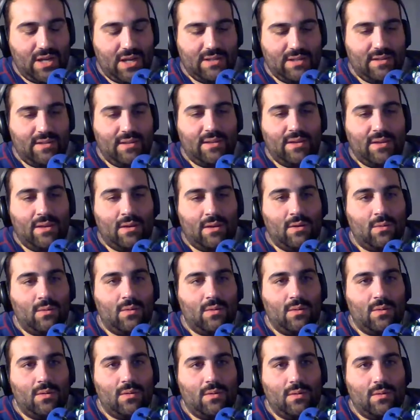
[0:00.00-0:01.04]
the,
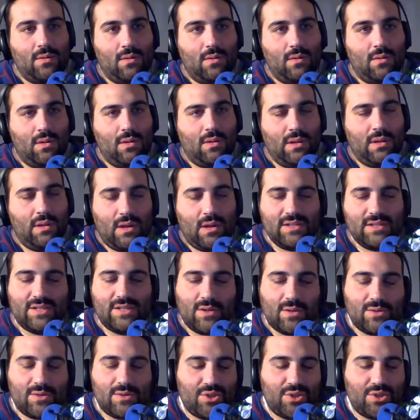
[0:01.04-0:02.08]
I
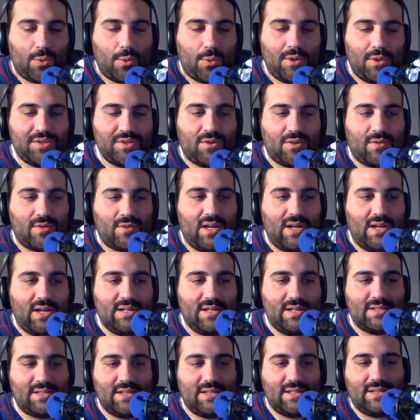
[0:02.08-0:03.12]
searched Toys R
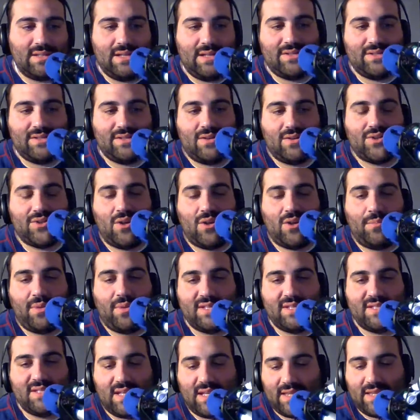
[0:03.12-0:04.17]
Us. I searched all
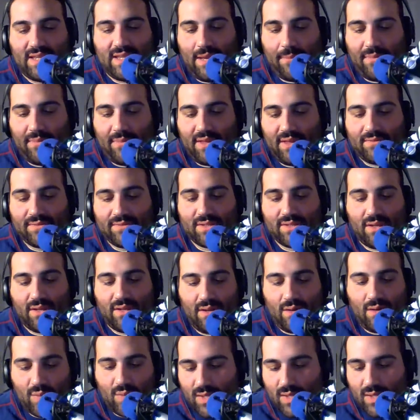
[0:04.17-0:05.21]
places like that. But then I was like, you
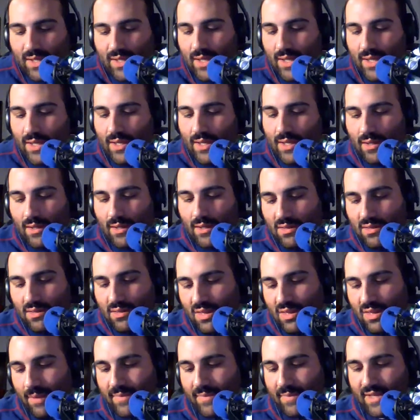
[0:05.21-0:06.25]
know what?
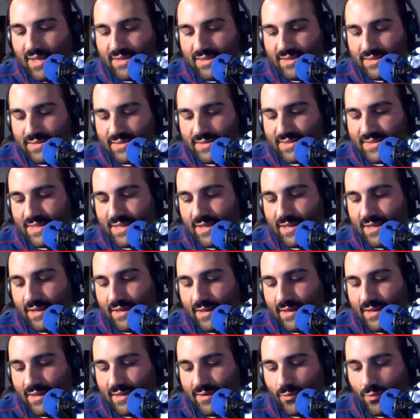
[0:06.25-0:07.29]
Let me
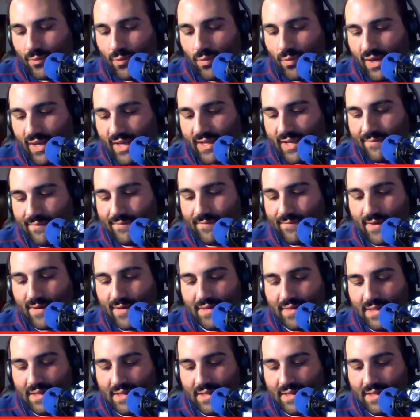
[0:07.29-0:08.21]
see what I can find that,